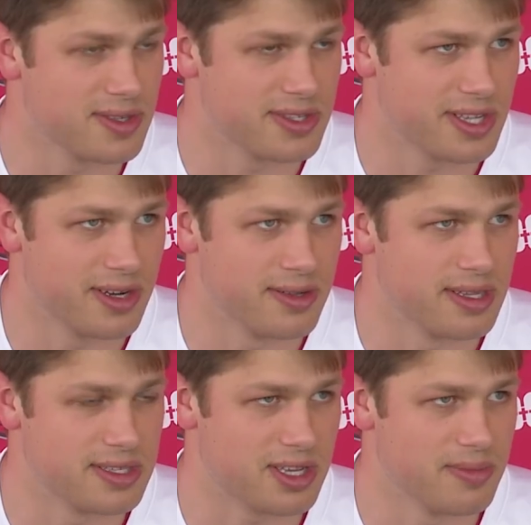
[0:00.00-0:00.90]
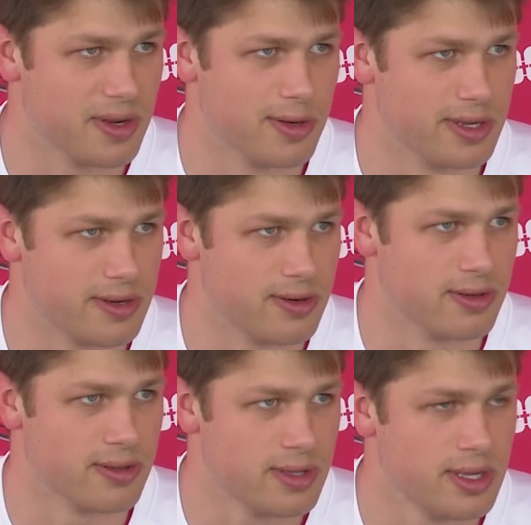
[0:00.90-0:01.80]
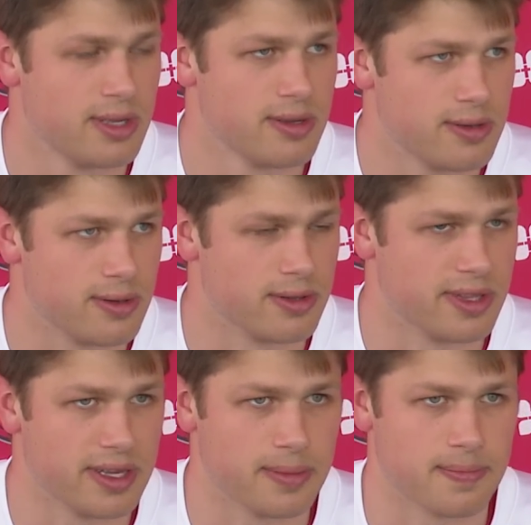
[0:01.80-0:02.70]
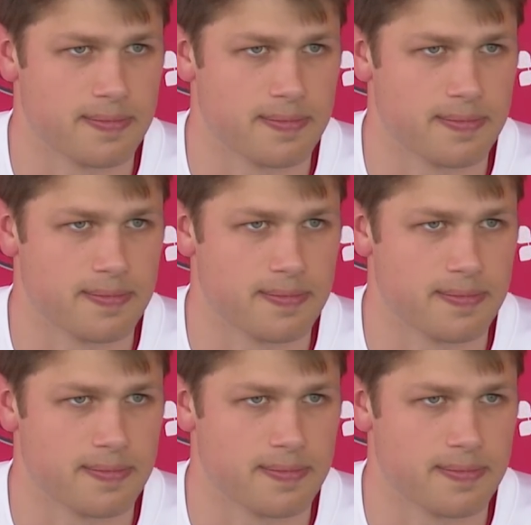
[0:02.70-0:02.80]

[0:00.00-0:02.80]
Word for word: and so it's going to be a really cool thing.